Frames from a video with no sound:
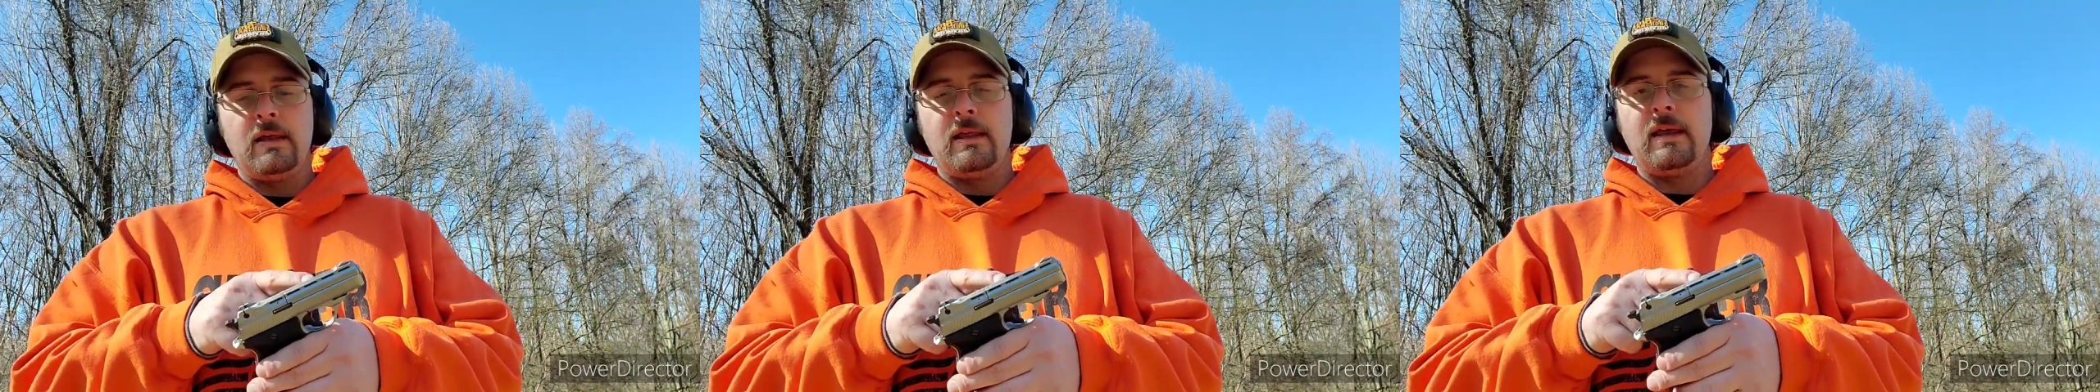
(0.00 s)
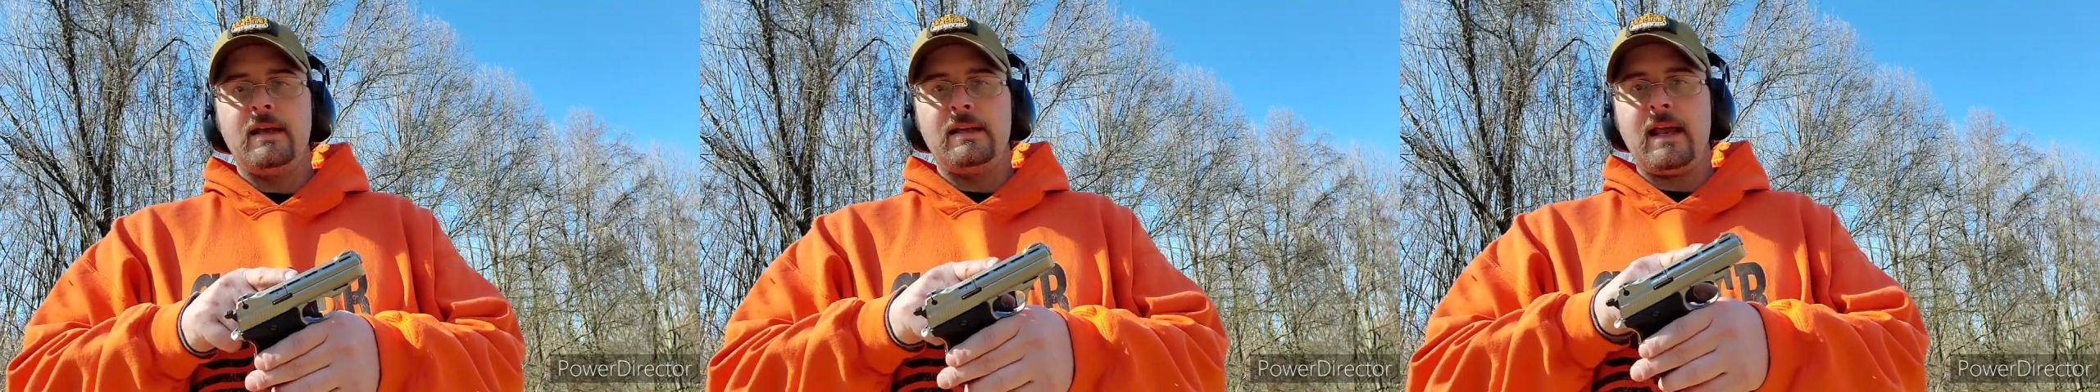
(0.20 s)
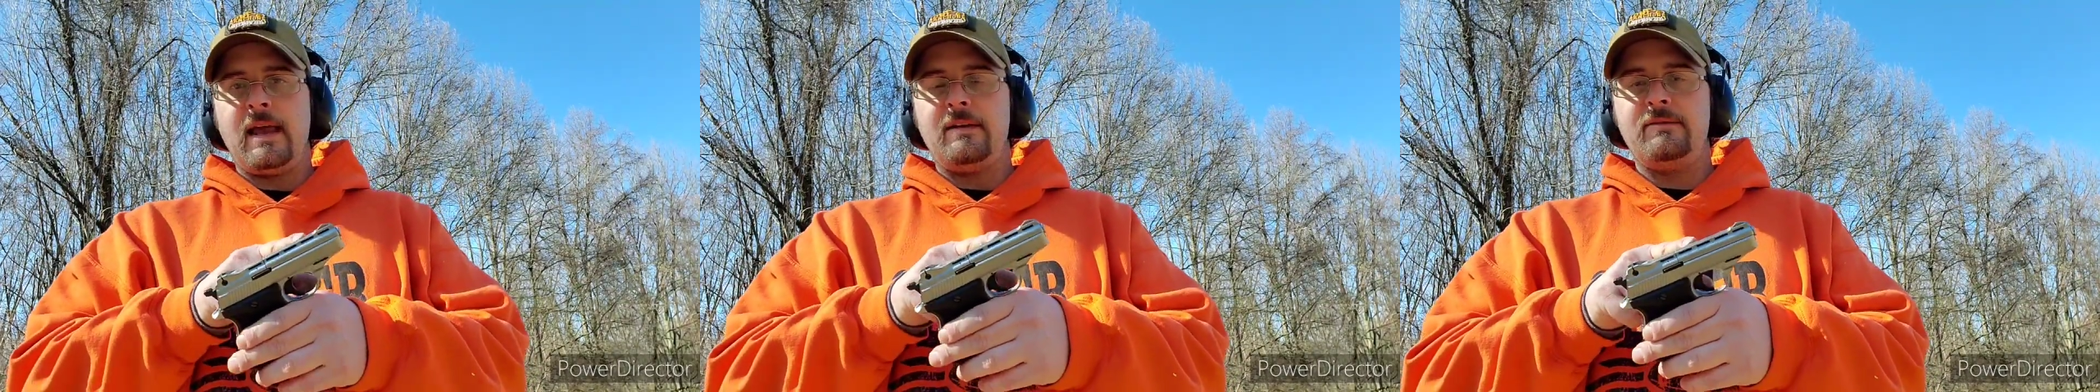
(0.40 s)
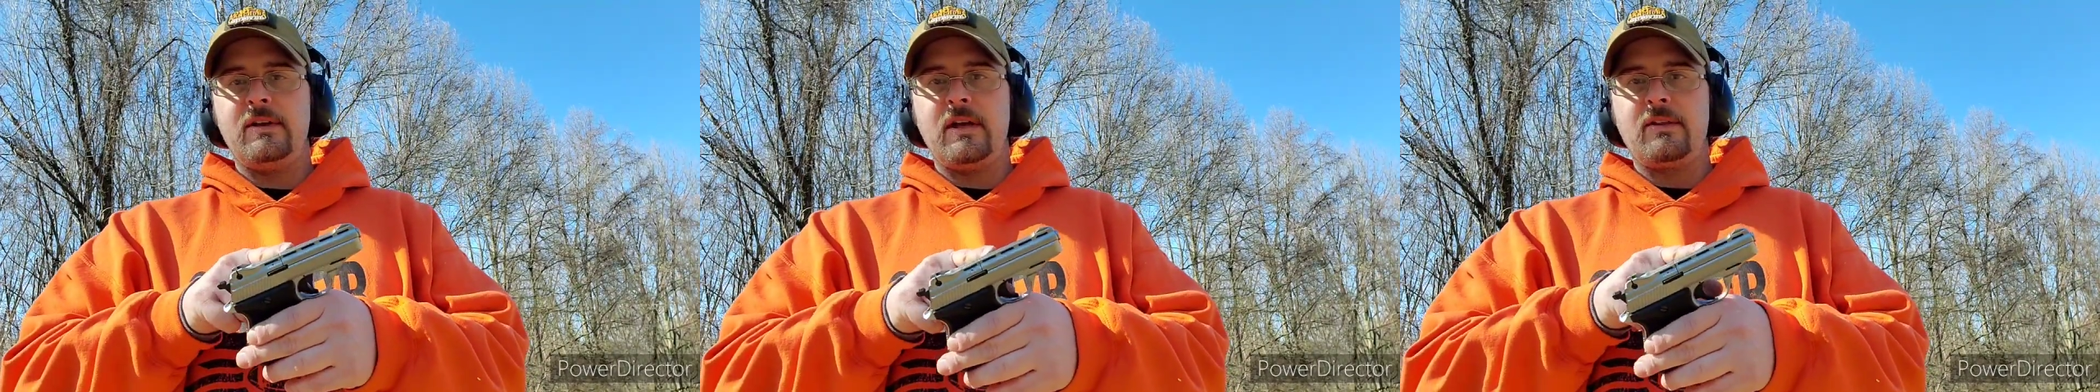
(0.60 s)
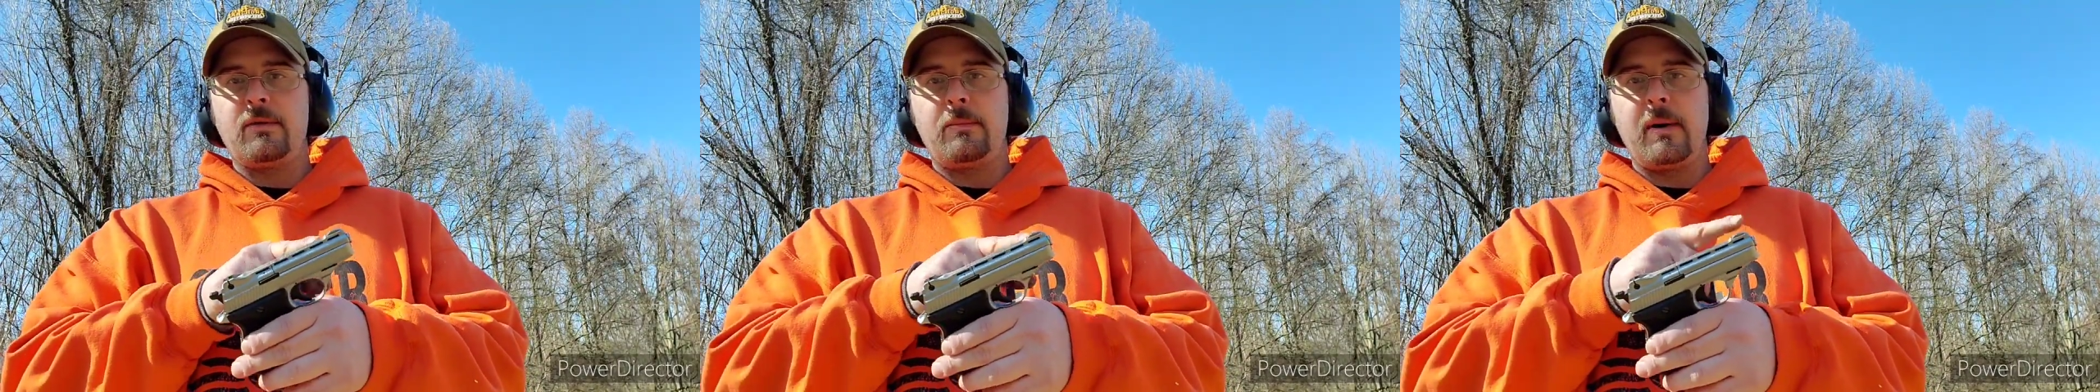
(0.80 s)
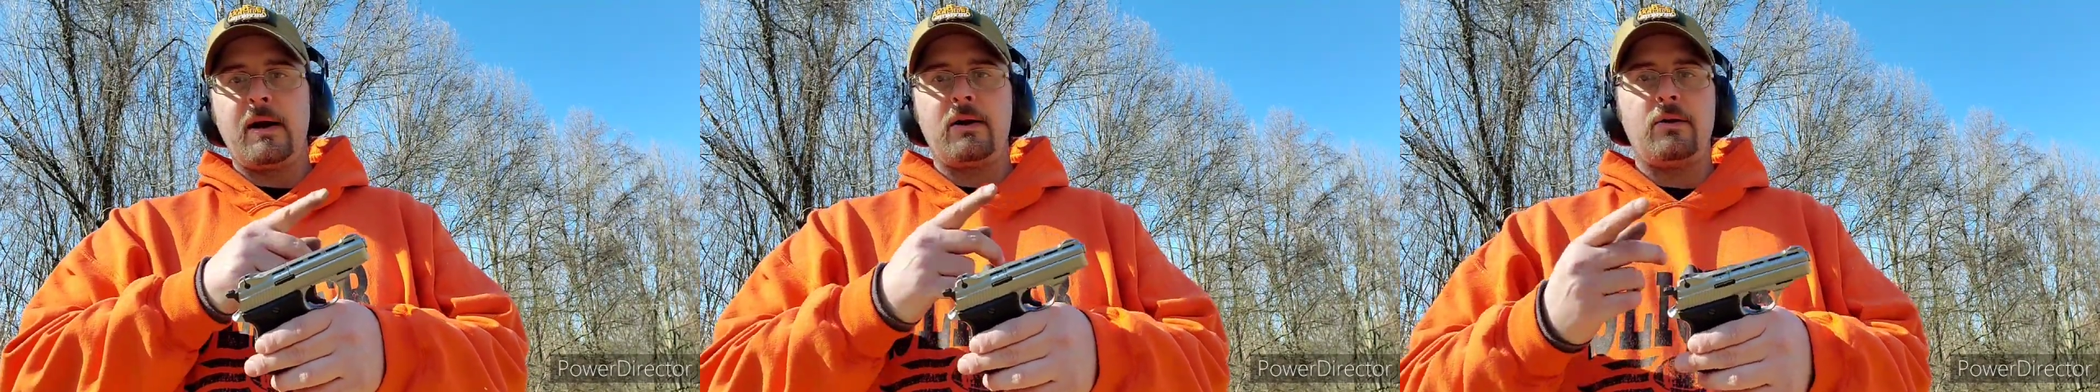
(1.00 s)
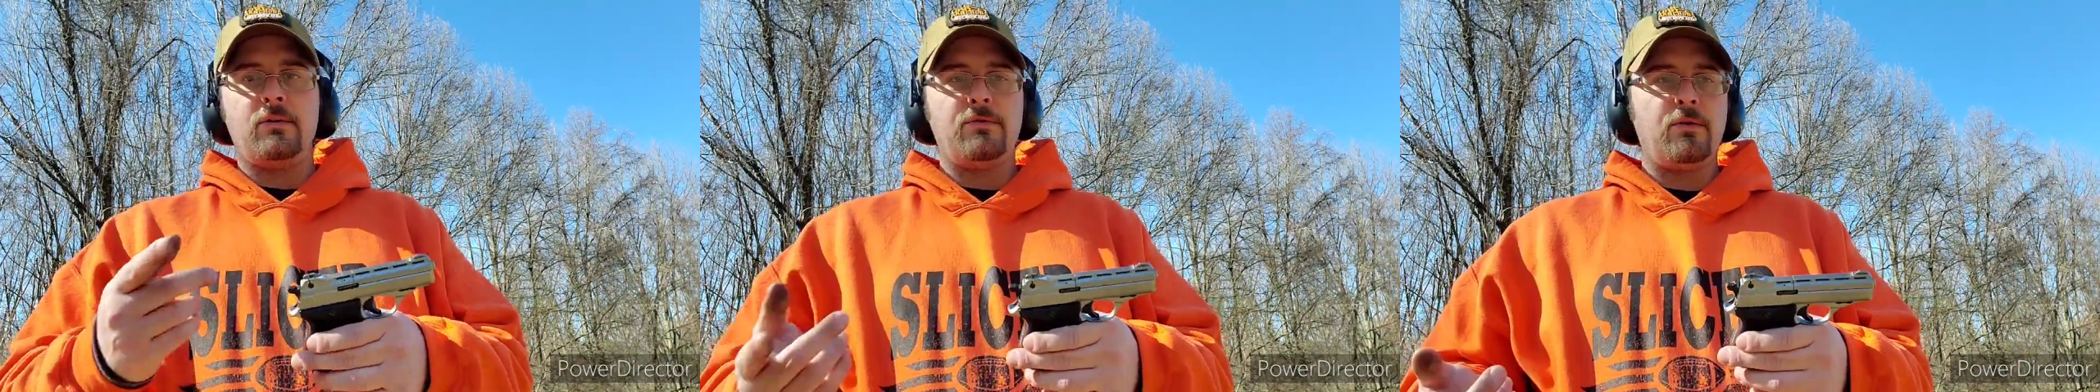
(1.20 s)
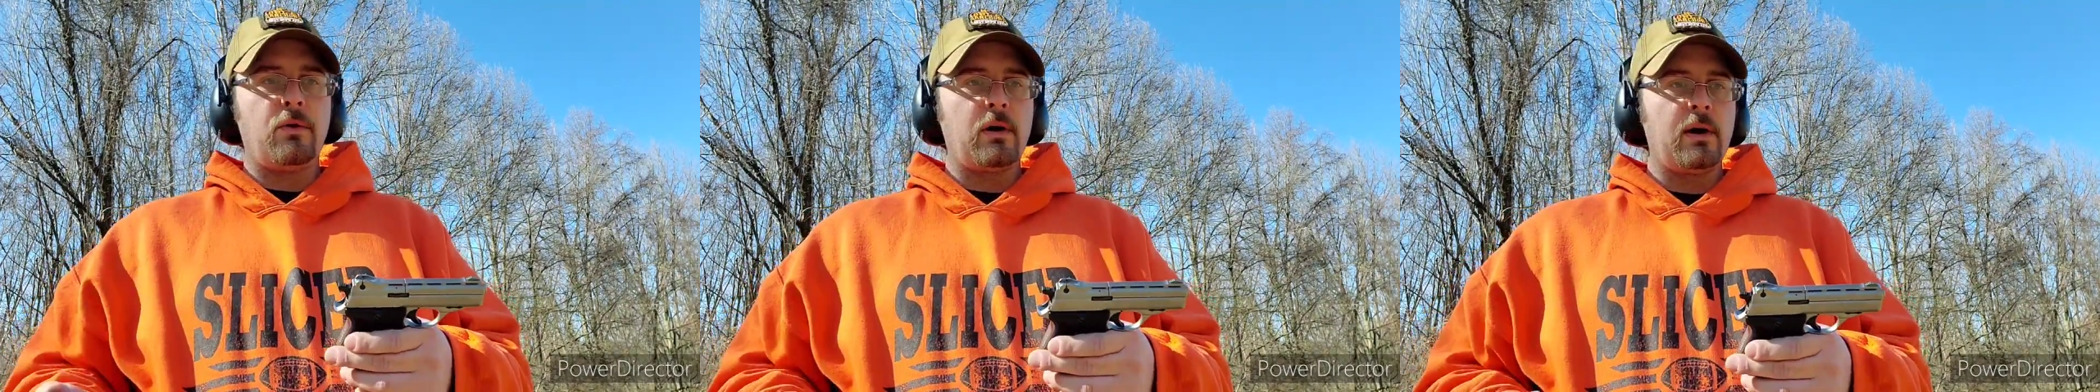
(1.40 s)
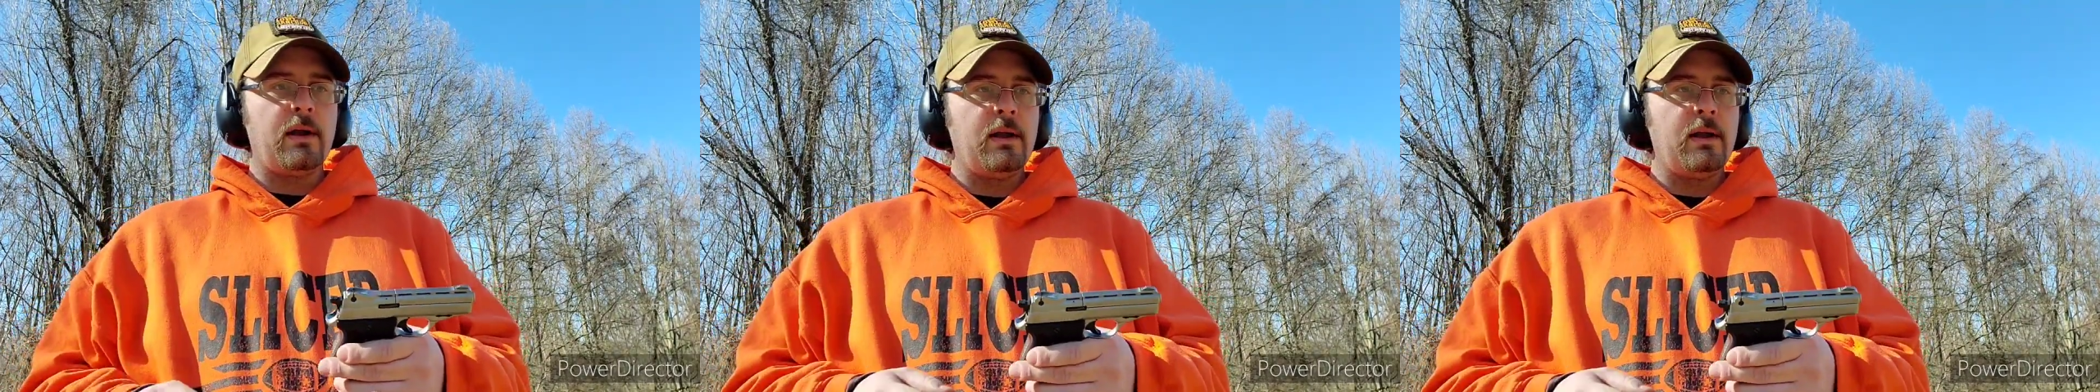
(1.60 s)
they didn't have the other barrel for